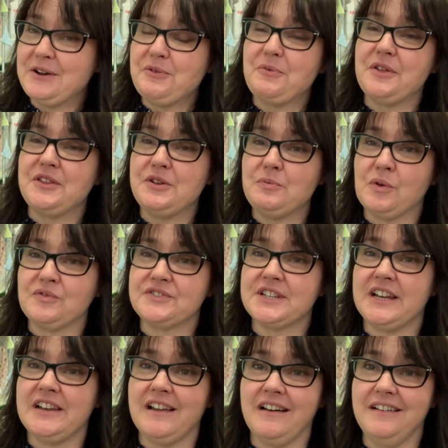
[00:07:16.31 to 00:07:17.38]
whether you want to
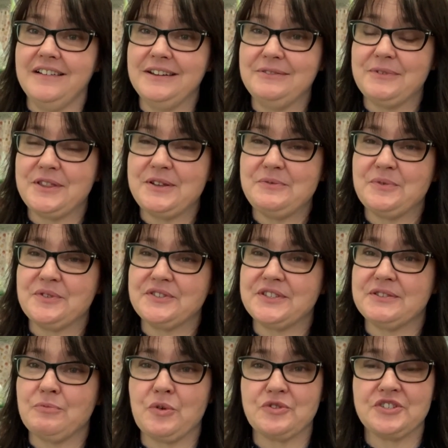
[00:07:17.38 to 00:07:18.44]
learn, whether you want
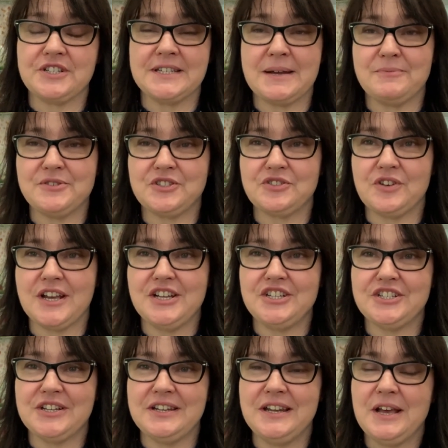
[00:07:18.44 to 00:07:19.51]
to watch a
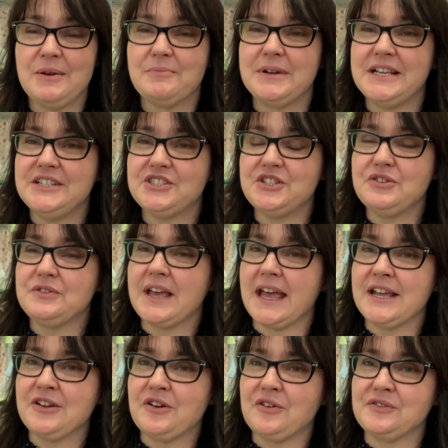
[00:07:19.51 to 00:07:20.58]
demonstration, please do get
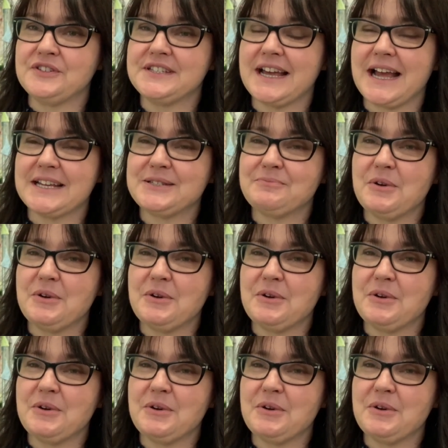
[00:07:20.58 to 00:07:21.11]
in contact.